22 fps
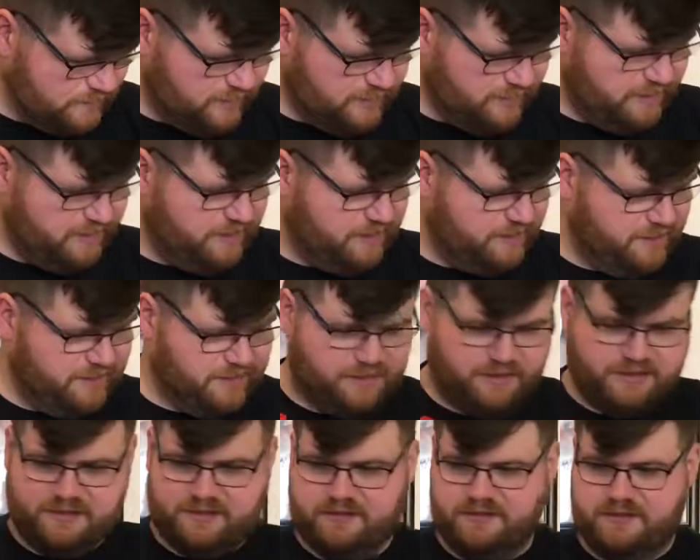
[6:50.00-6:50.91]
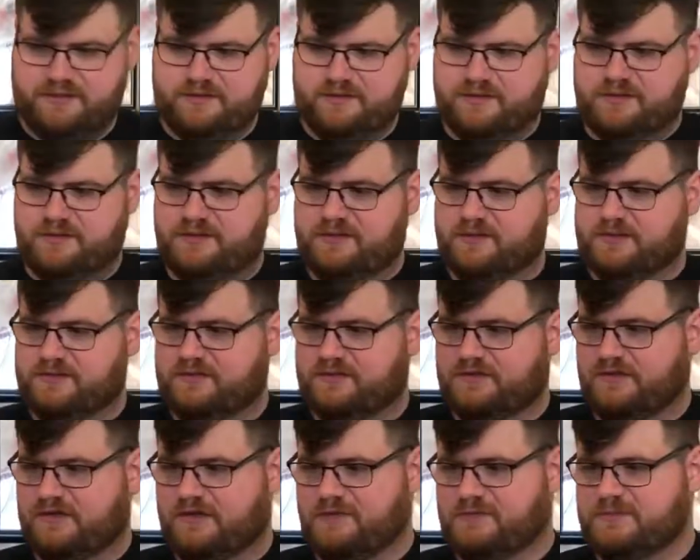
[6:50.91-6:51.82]
And
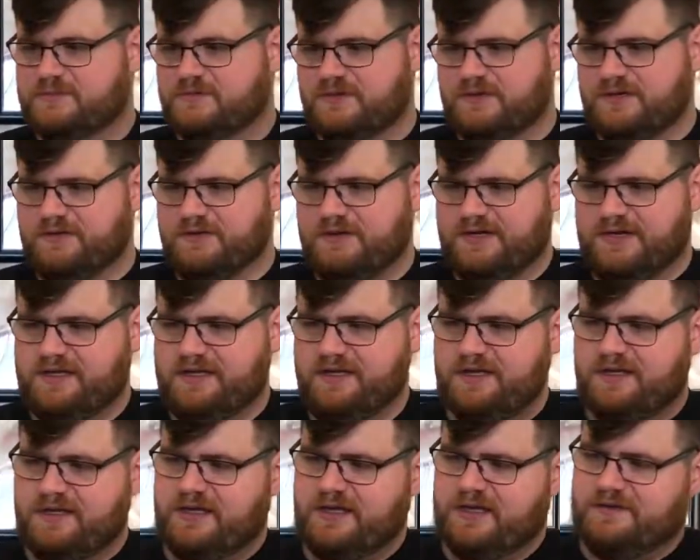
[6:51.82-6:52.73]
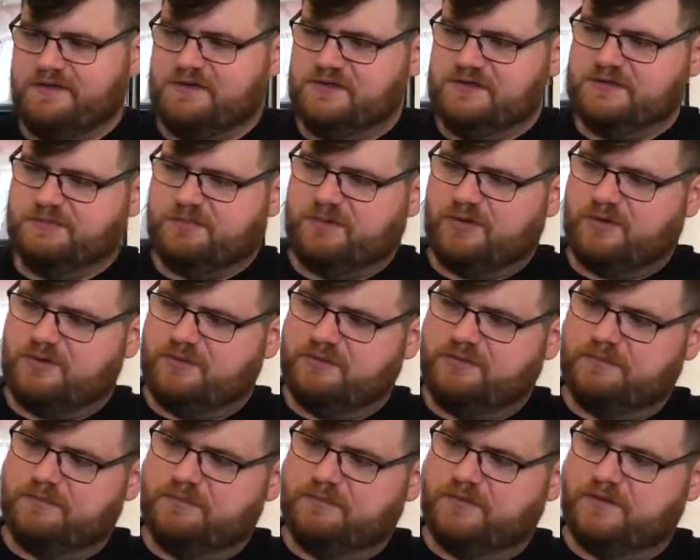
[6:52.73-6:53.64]
so the arm's already ready. And then you just pull
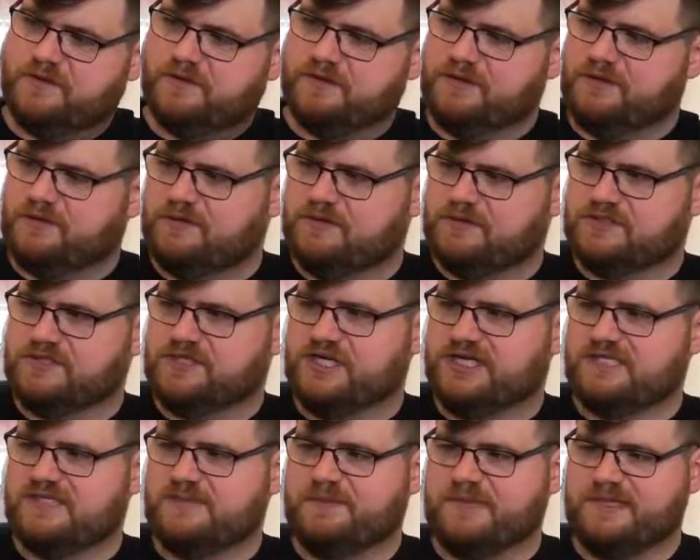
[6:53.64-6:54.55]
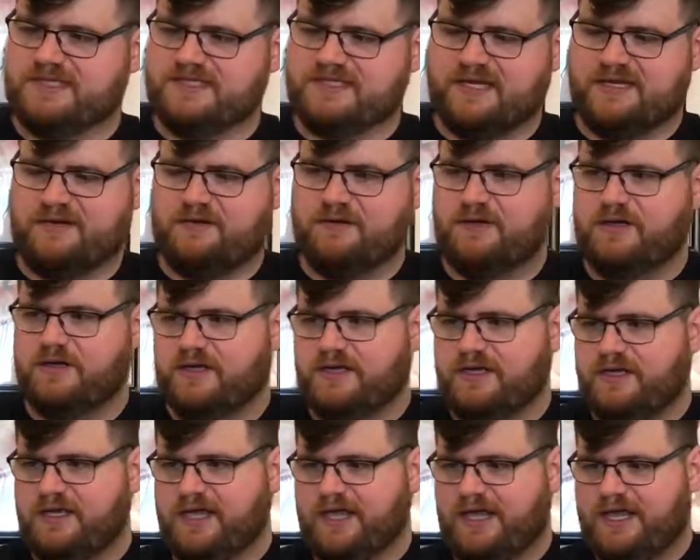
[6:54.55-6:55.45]
the little chest piece out.
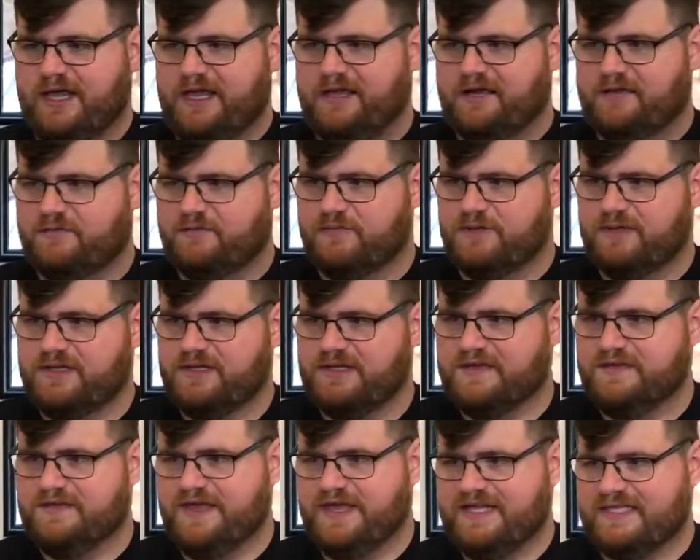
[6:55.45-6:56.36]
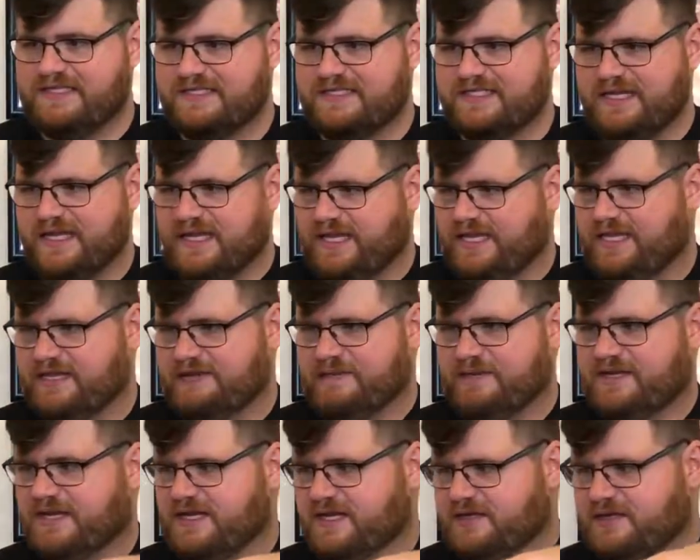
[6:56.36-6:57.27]
And really, that's it. Let
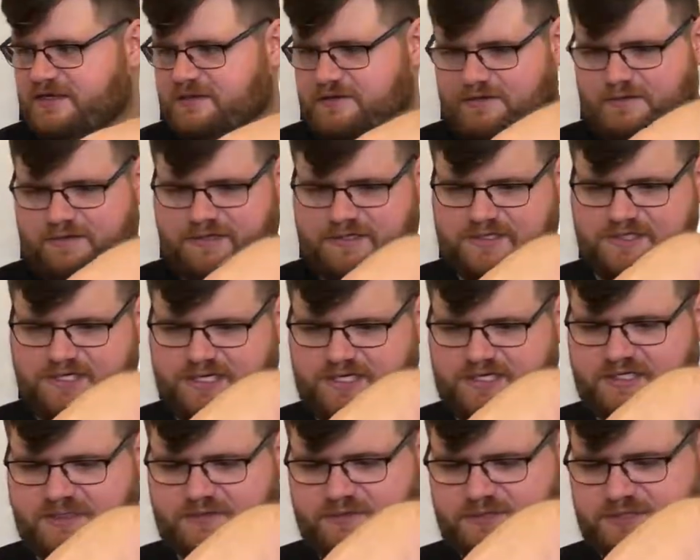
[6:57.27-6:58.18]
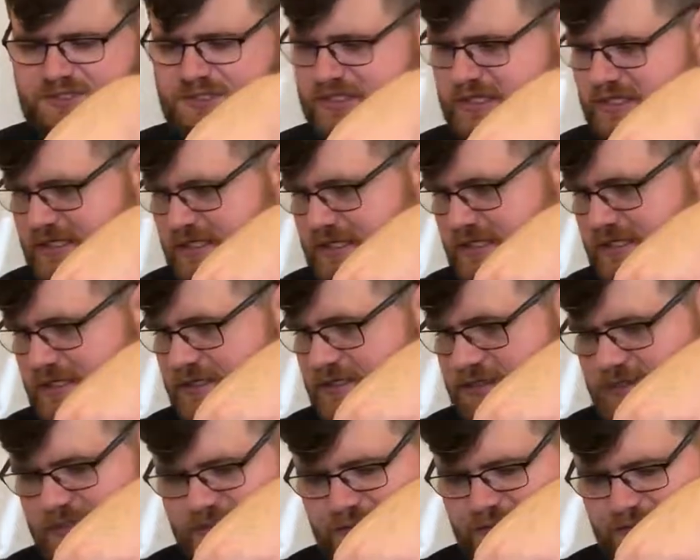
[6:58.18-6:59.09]
me take a quick check, double check.
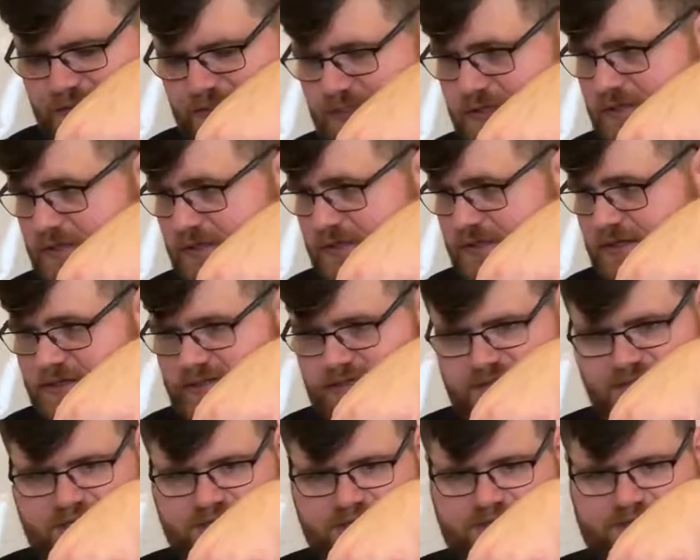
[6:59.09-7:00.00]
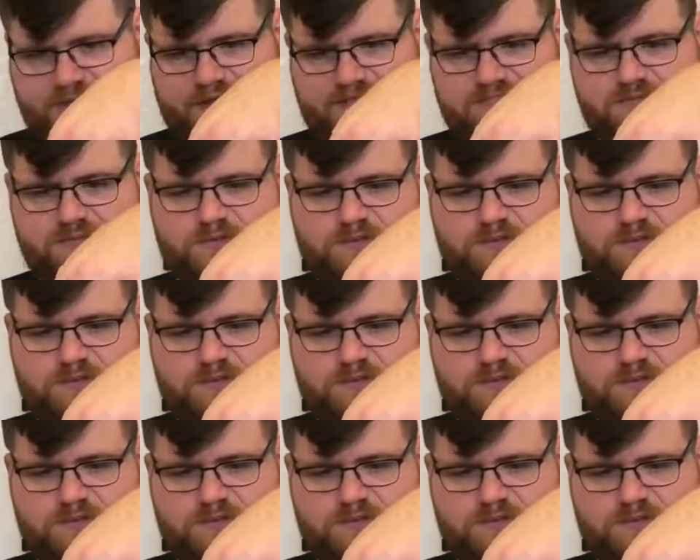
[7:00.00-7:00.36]
Yeah, that's